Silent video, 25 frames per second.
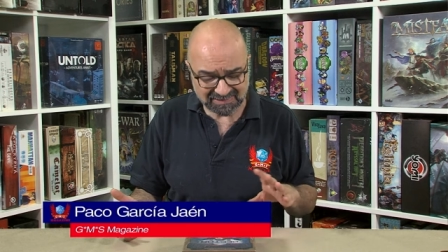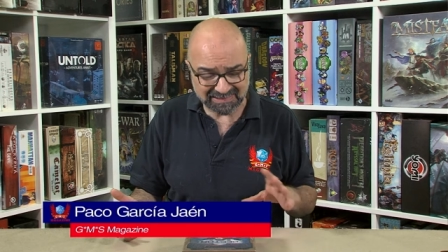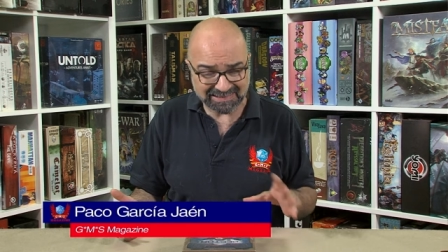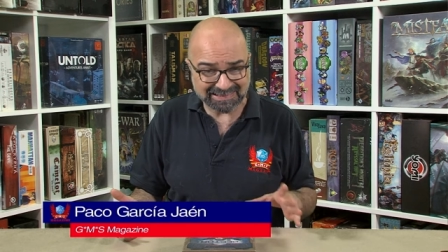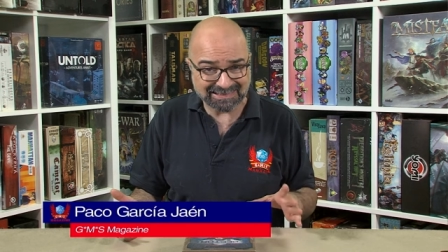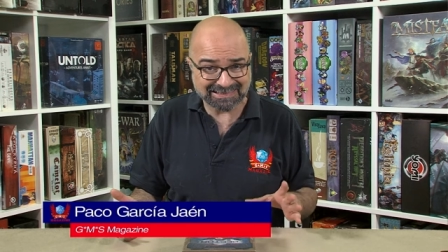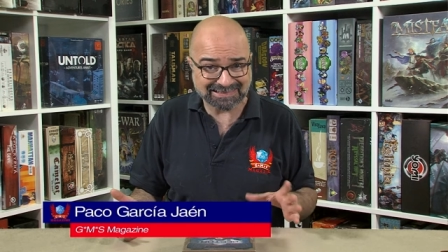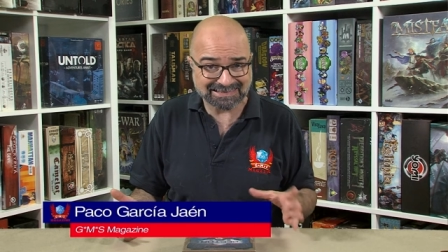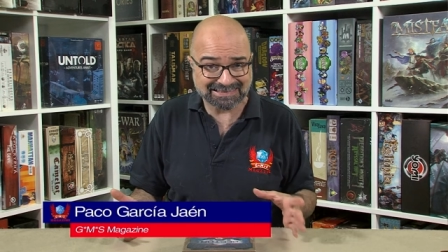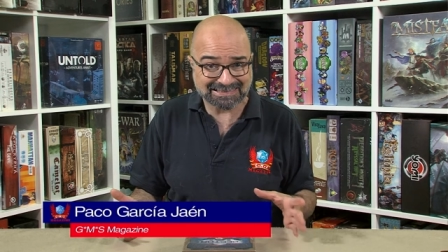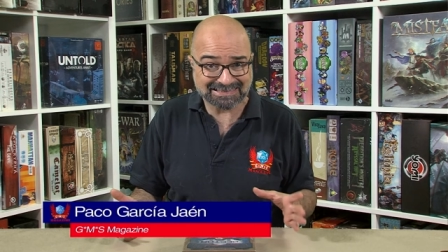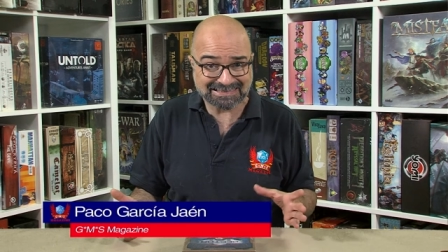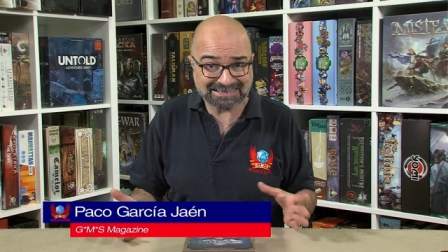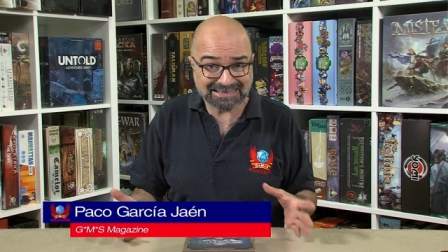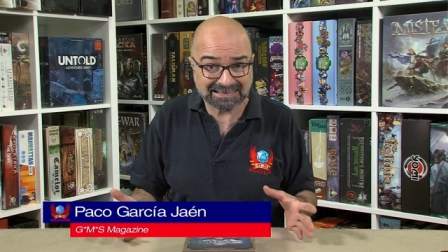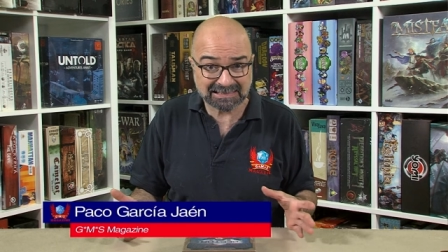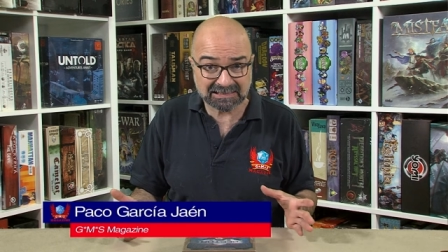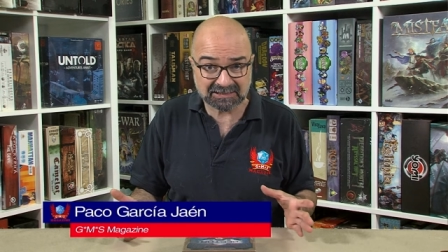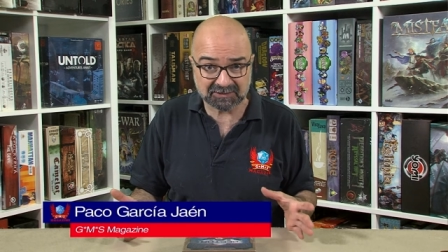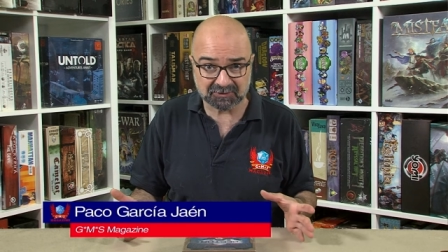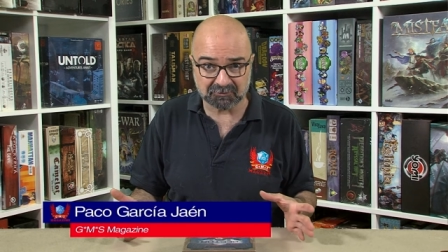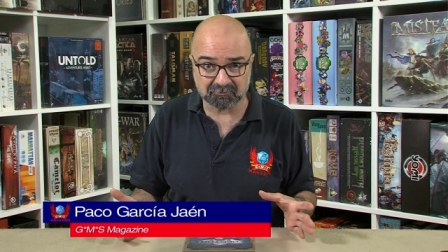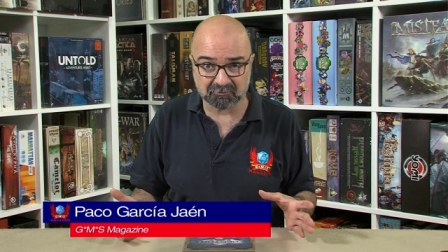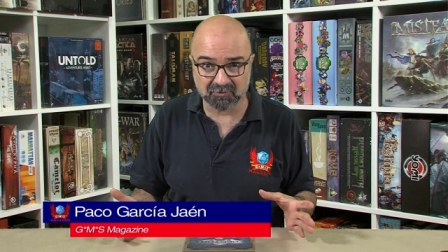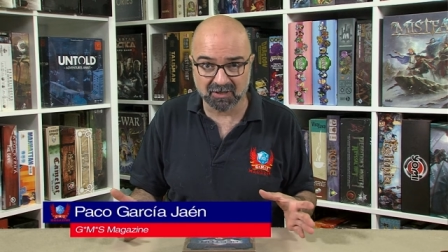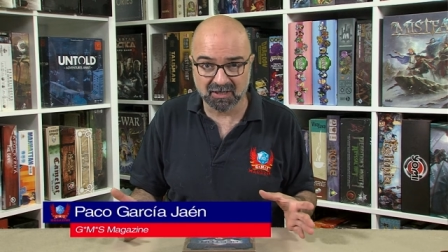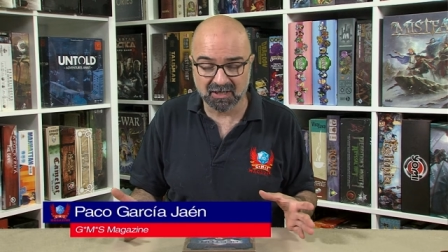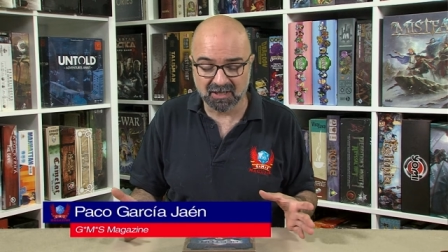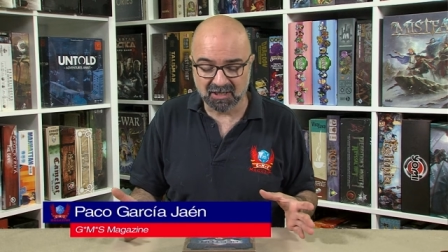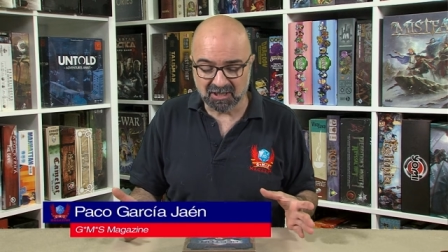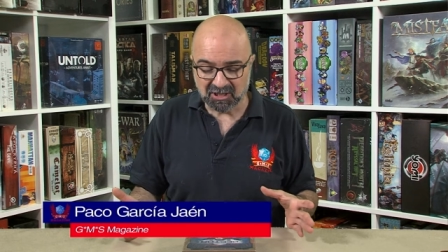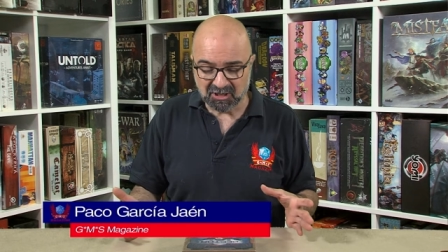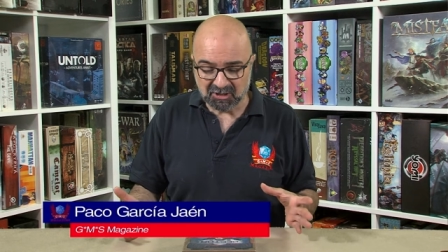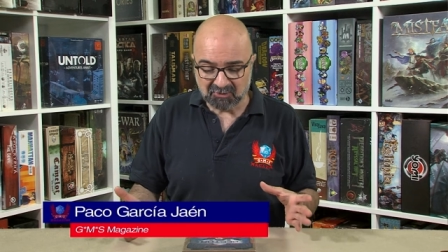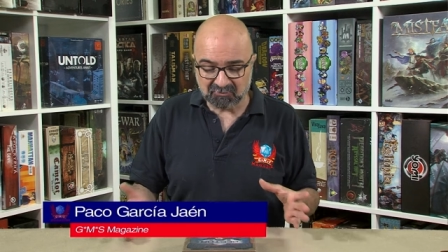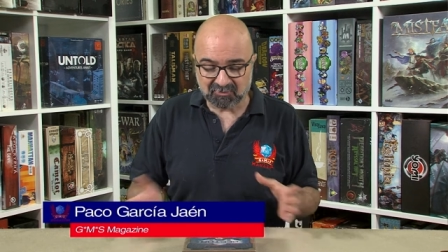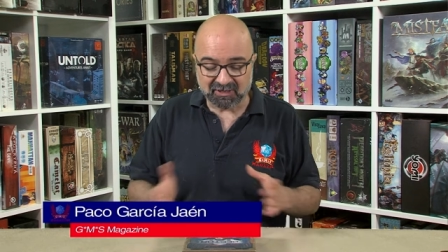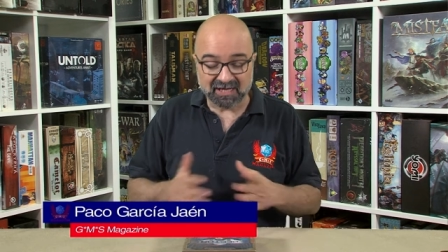at the time,
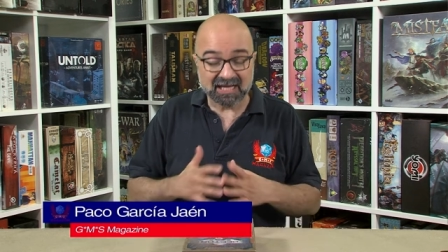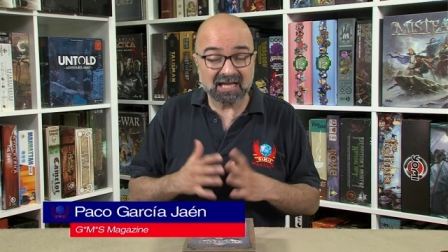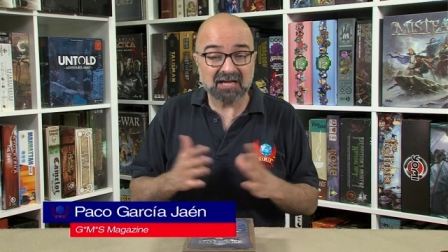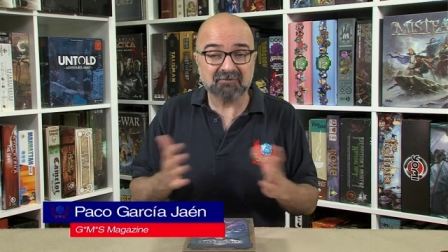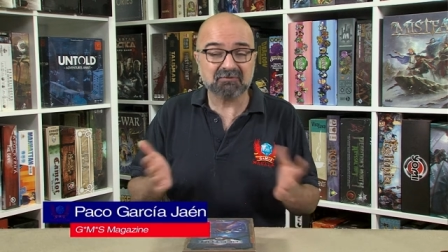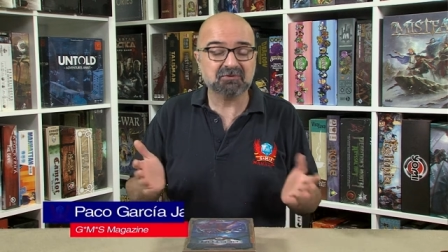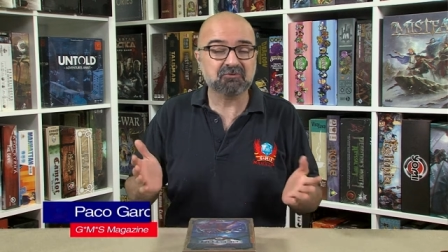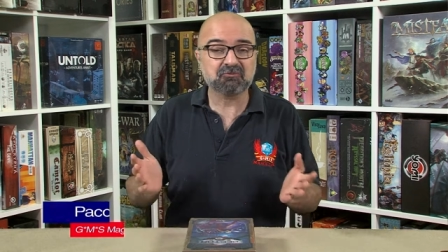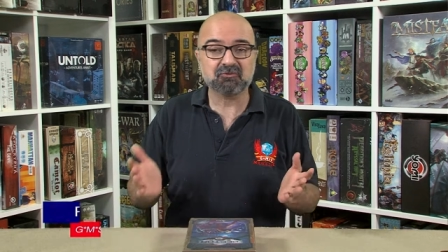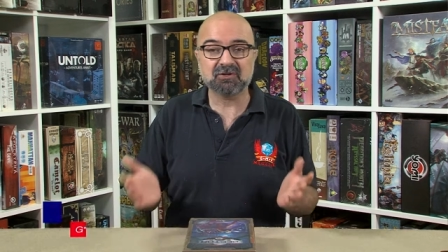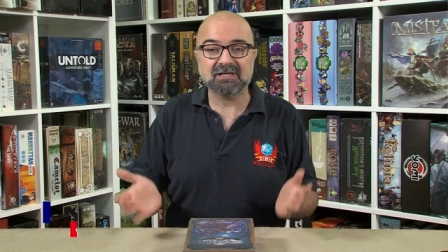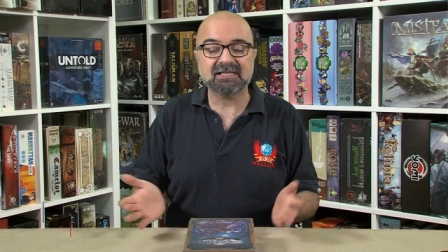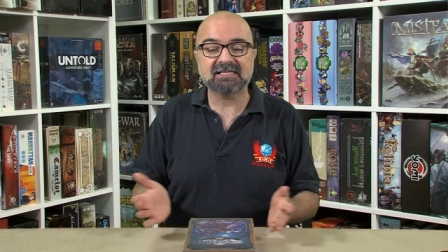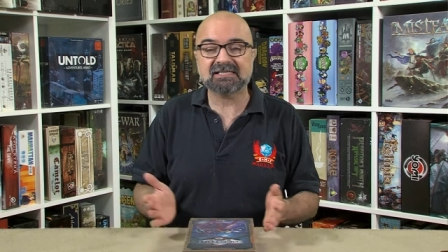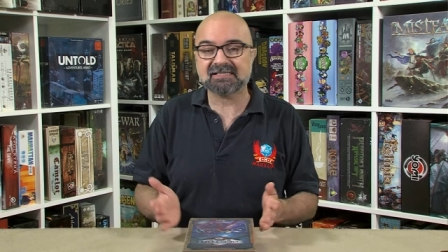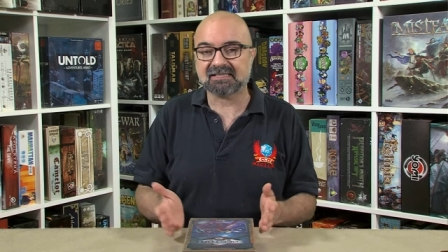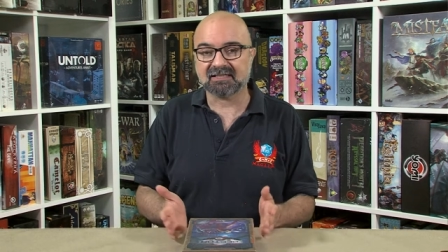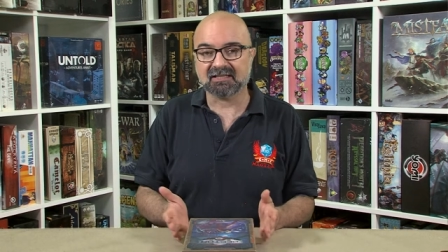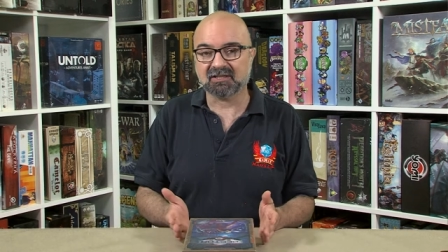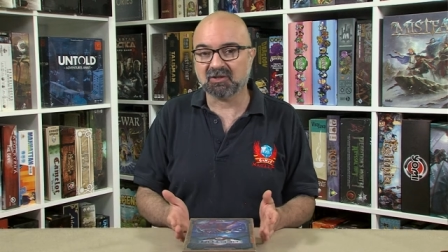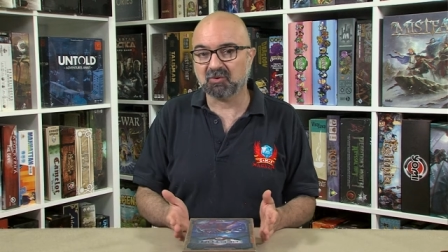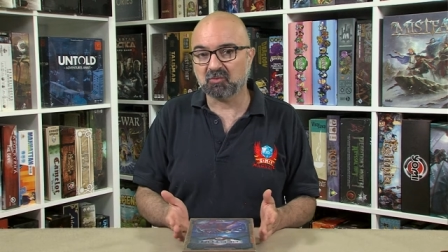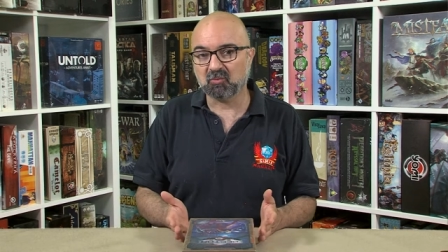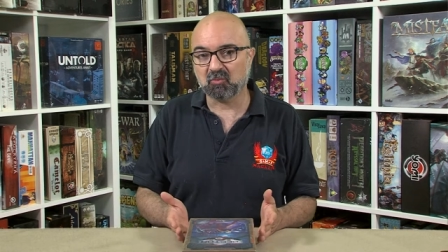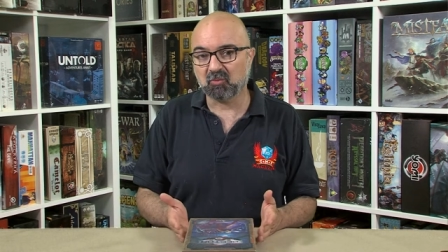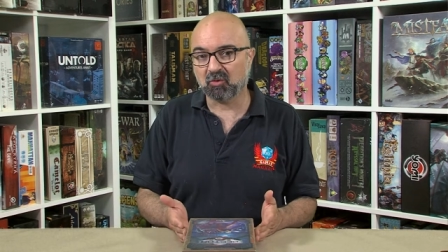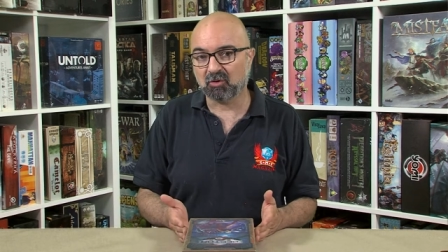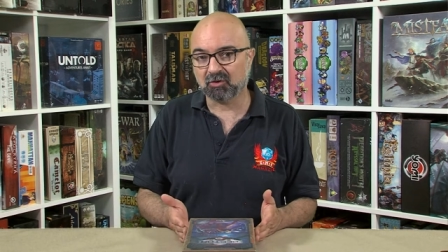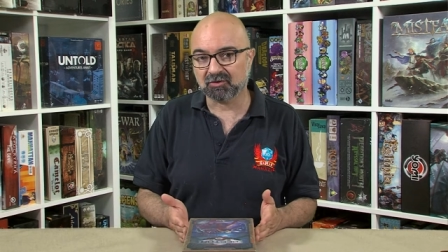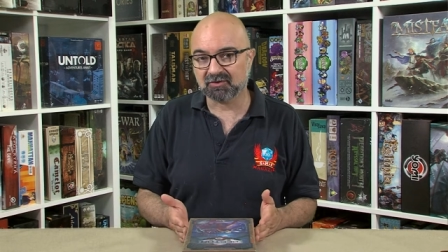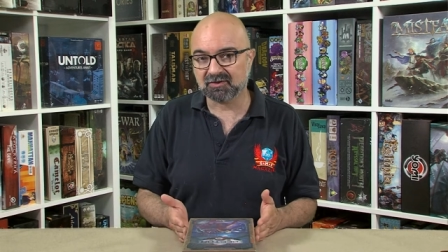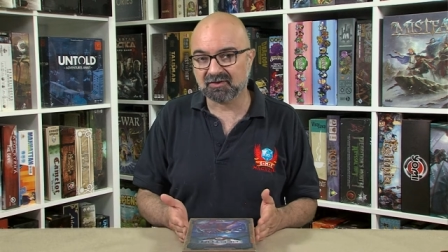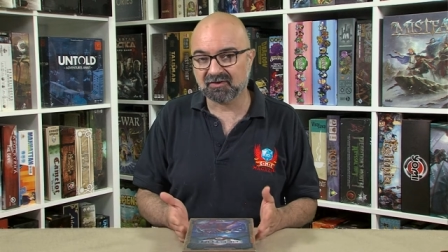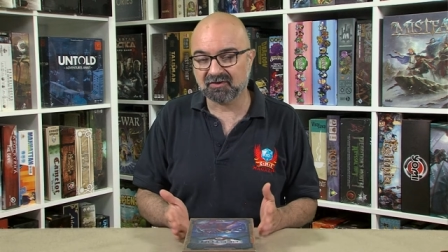but I haven't really seen what